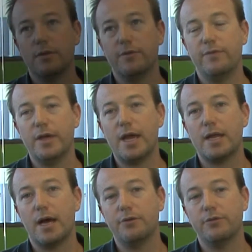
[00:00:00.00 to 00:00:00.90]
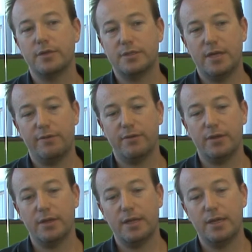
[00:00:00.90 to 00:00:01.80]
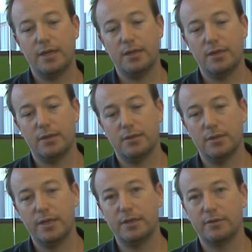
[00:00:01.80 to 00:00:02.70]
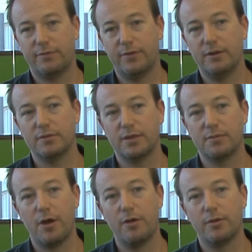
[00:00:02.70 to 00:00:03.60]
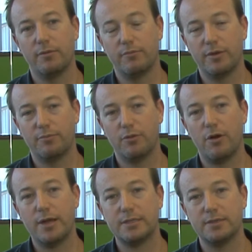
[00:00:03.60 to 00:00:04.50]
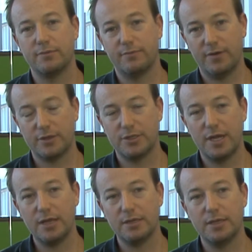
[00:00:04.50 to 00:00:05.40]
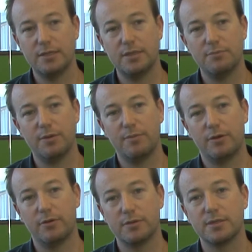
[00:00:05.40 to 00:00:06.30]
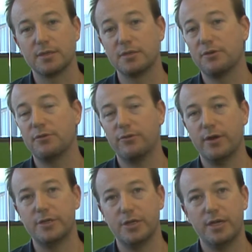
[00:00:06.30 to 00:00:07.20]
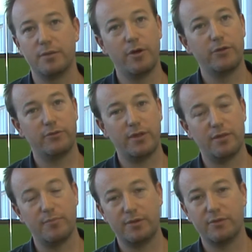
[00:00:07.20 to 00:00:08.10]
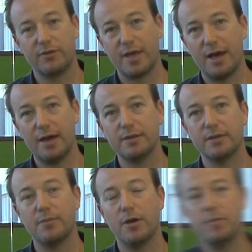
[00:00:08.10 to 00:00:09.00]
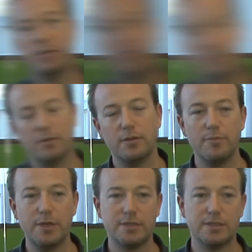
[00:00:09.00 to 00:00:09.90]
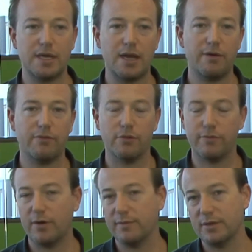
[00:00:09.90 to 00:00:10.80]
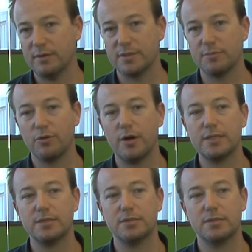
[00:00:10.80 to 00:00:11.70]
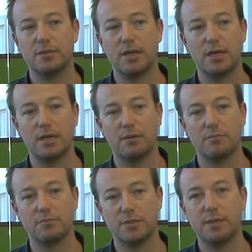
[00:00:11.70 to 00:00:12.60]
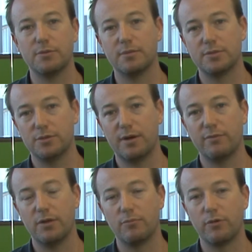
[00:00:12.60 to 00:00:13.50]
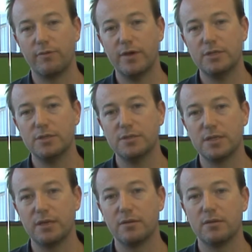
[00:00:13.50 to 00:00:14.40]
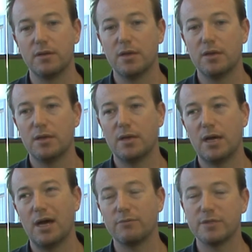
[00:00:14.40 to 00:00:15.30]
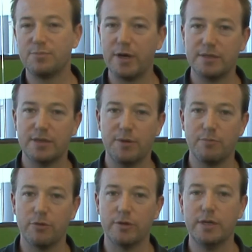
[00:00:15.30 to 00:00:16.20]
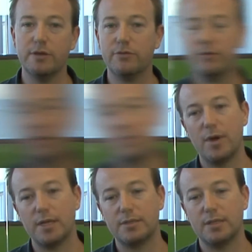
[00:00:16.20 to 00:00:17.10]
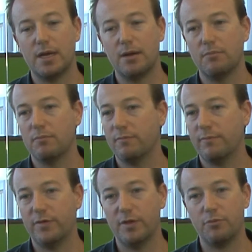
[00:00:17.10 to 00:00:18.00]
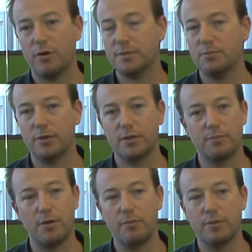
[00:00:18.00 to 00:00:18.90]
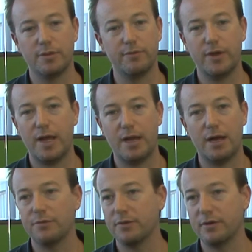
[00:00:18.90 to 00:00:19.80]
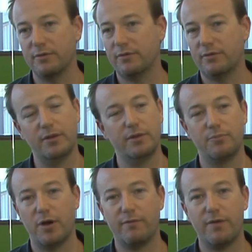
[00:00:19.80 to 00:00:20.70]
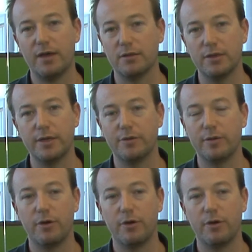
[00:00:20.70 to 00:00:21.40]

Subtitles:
The V800 is definitely leading the field at the moment with price and functionality, simply because it can do 3G and most other mixers can't at the moment. The mixers that are 4 or 5 times the price sometimes do have a lot more features and are respected a bit more in the industry, but for the price point at the moment, the V800 is by far the leader in